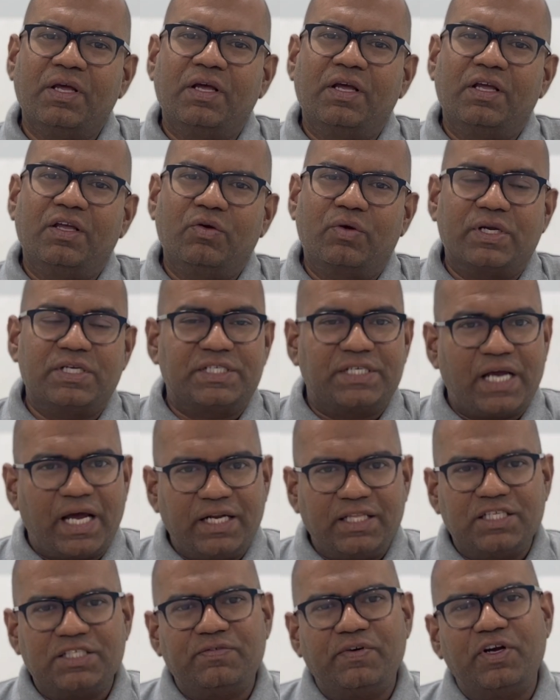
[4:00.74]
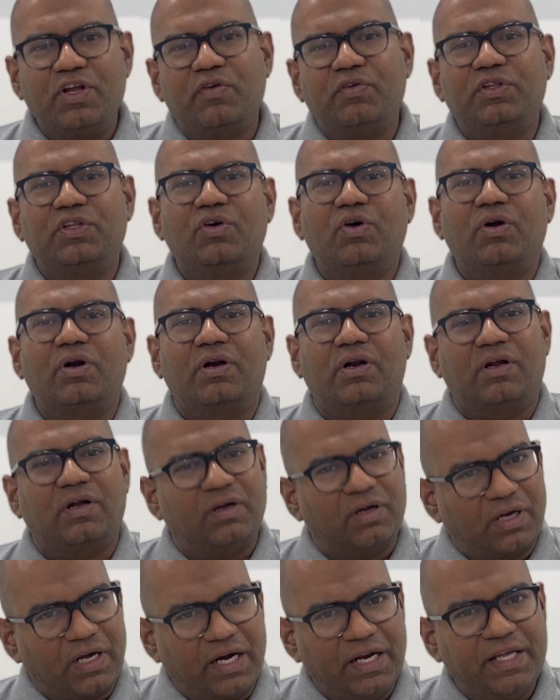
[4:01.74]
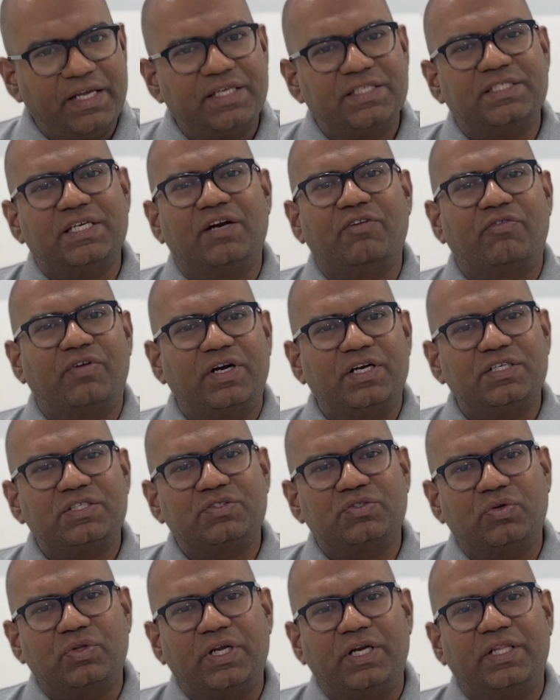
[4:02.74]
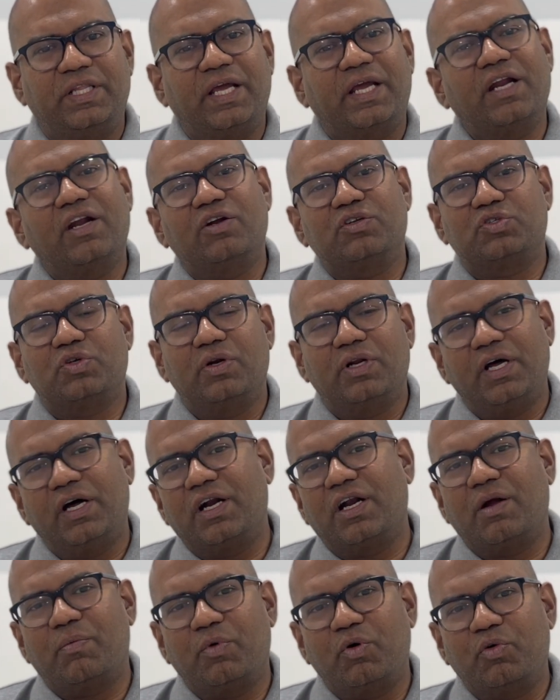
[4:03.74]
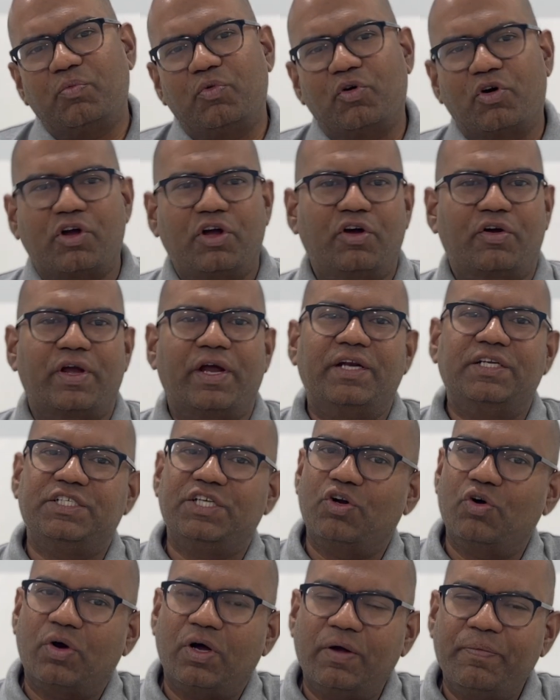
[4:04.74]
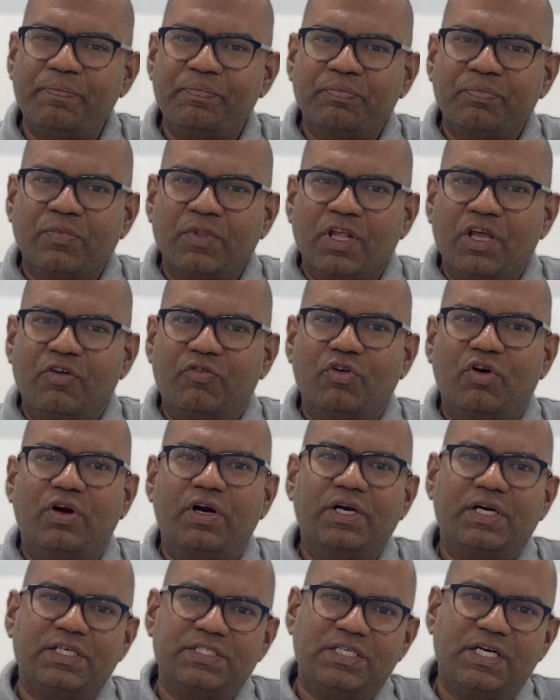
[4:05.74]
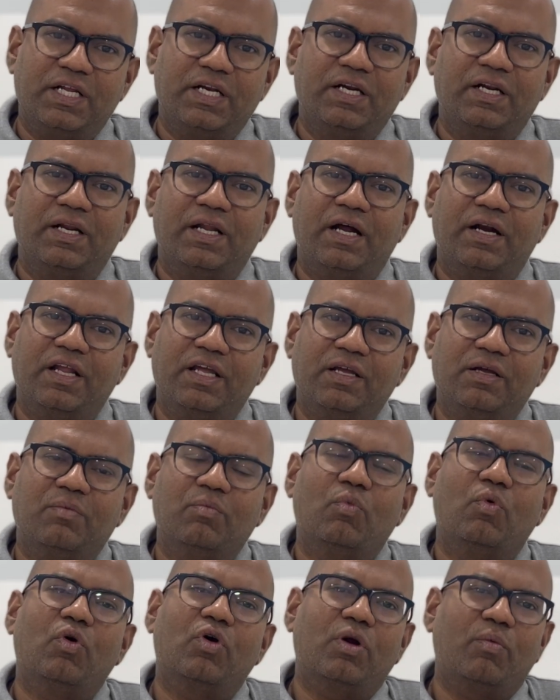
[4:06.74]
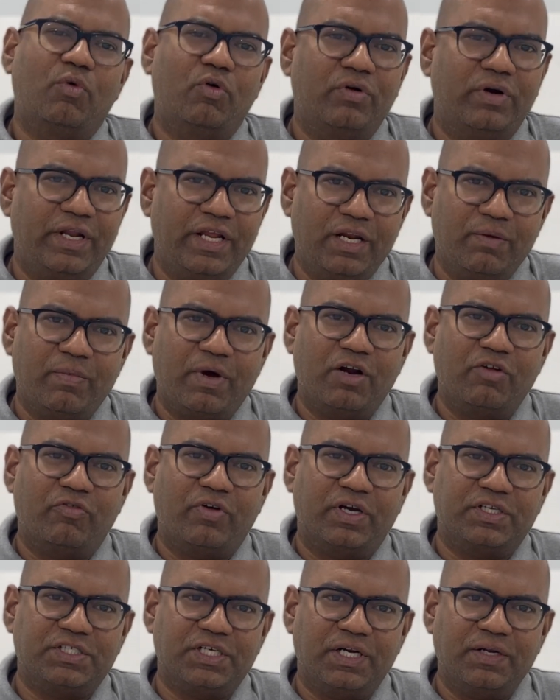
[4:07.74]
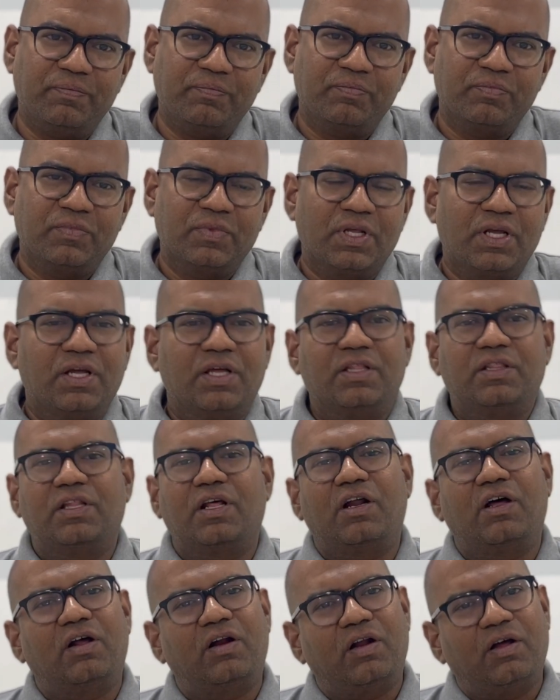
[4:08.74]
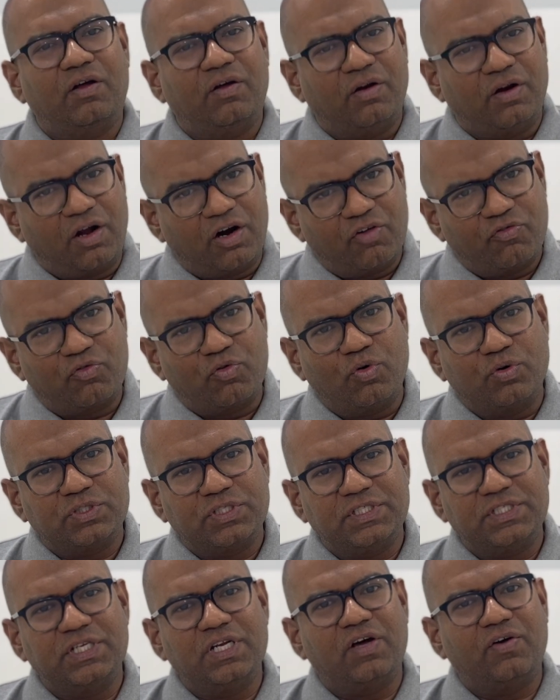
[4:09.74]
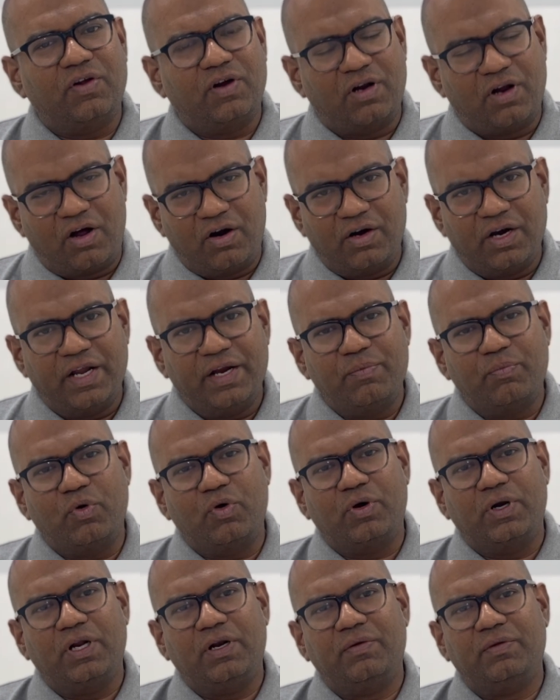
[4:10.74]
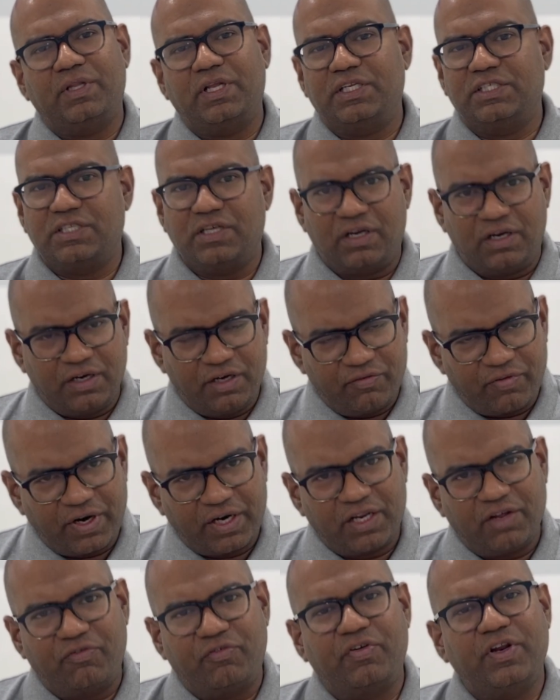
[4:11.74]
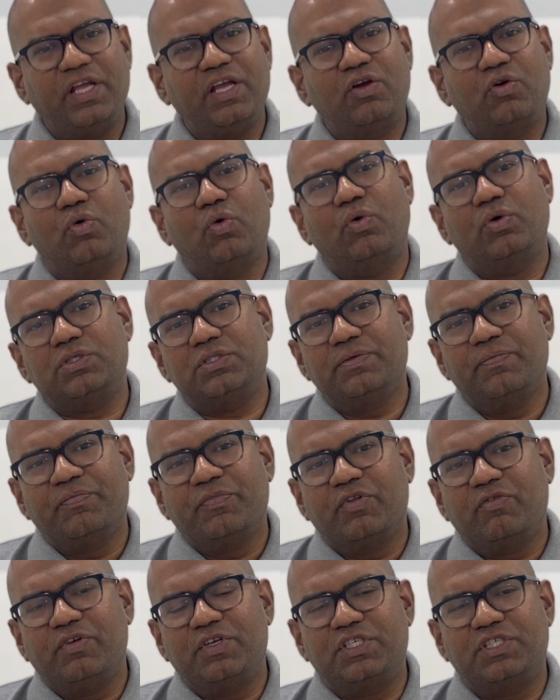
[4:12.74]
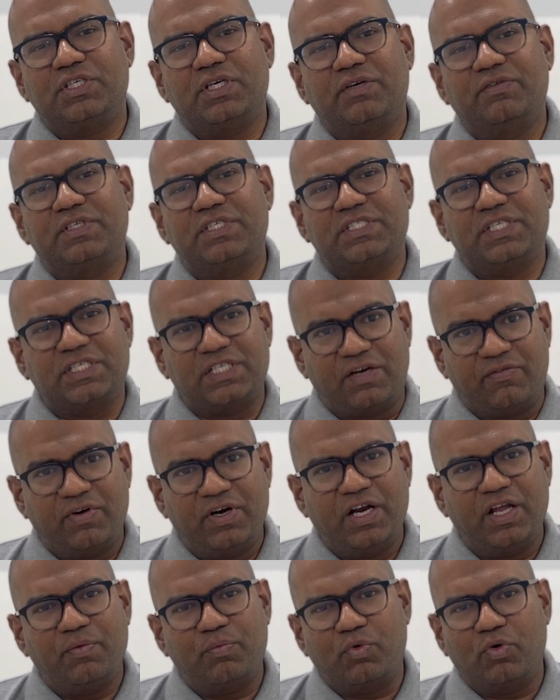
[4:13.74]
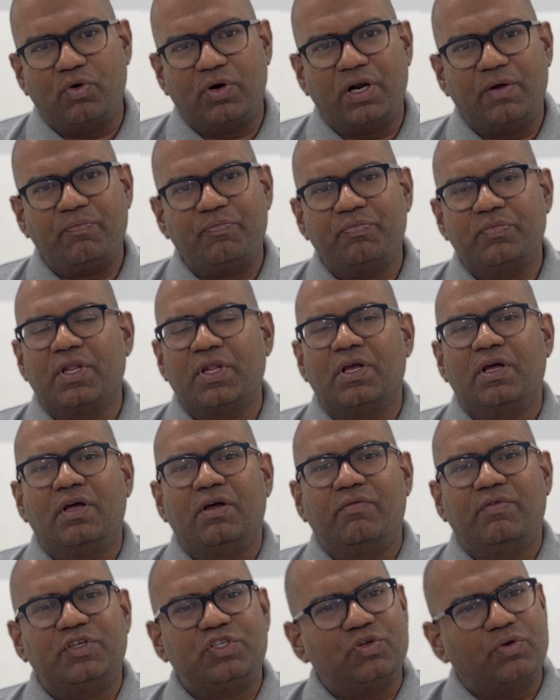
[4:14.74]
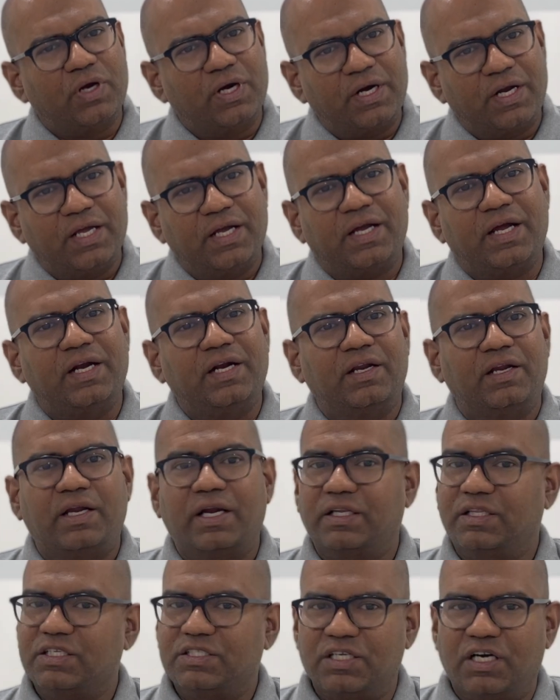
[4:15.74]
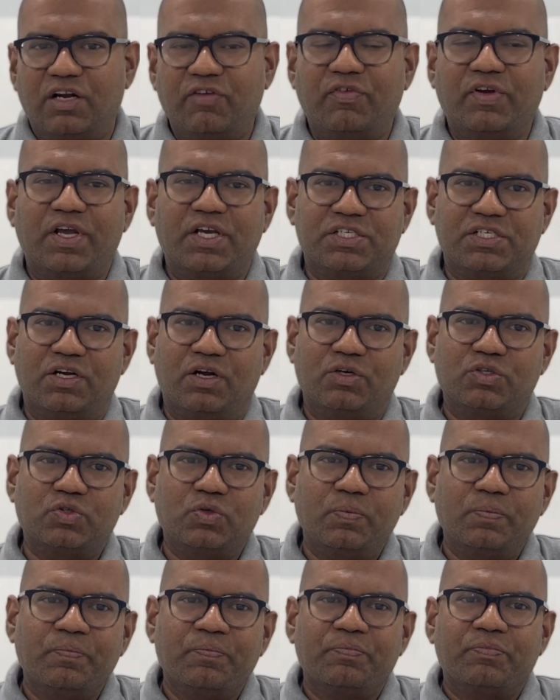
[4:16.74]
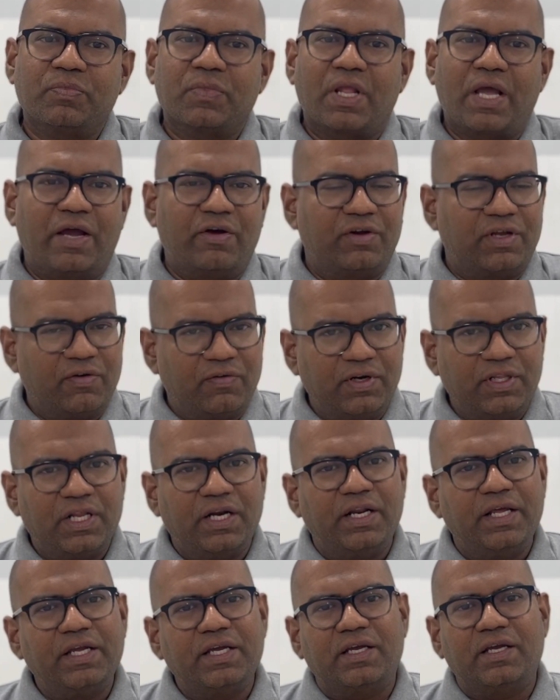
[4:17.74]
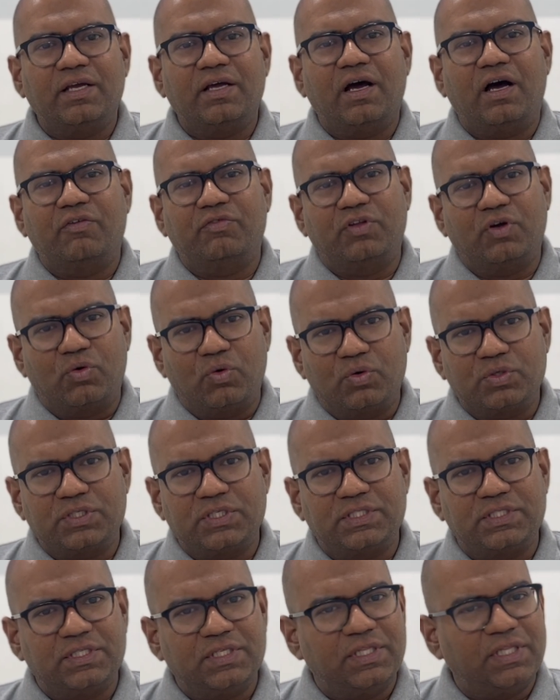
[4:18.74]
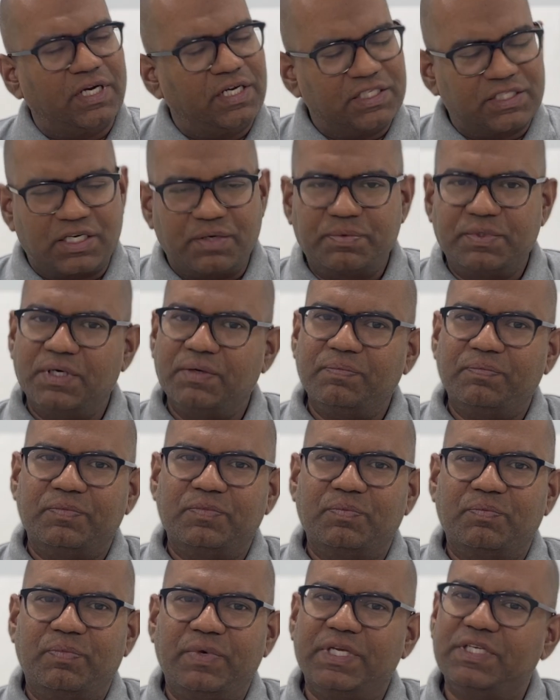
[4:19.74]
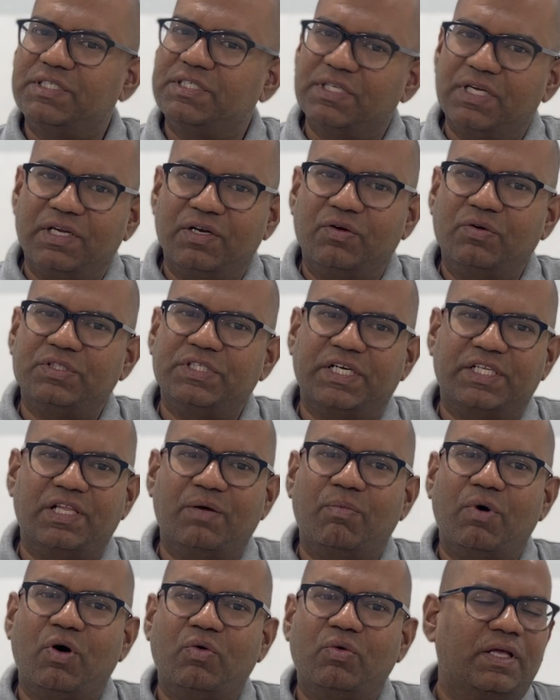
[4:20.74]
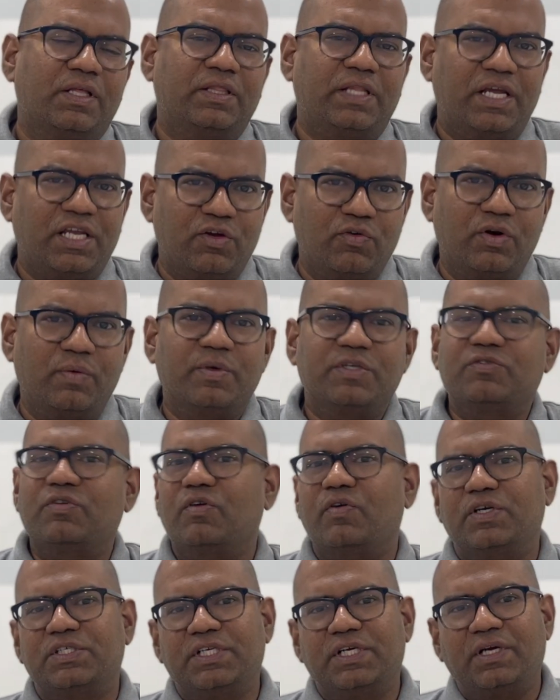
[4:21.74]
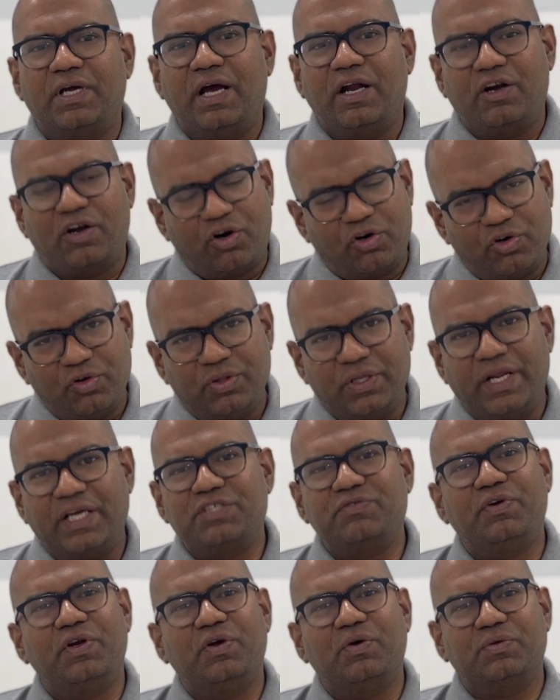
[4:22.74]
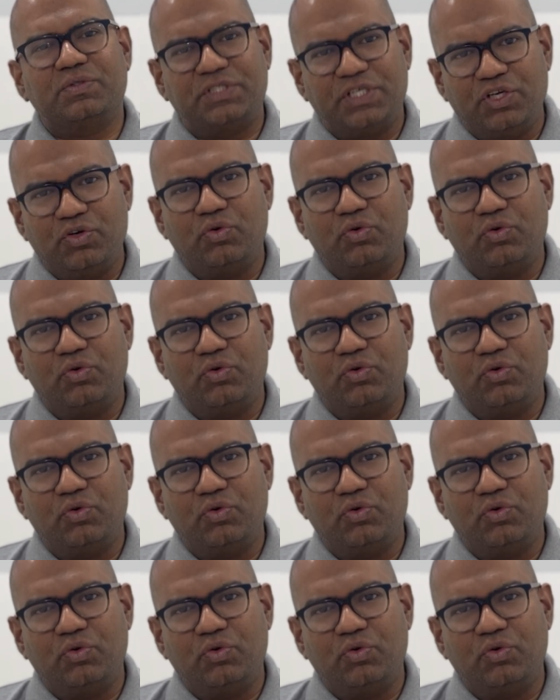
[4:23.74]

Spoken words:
You can share this video with your colleagues and friends so that they can also learn about Pokayoke and Jidoka. If you are interested in learning more about lean manufacturing, there are a lot of courses in our online portal. There is in fact a free course which is a 7-day program, which you can take and get the certification also. I have given the link of the courses in the description. Please check them out. Thank you very much for watching. I'll talk to you in the next video. See you.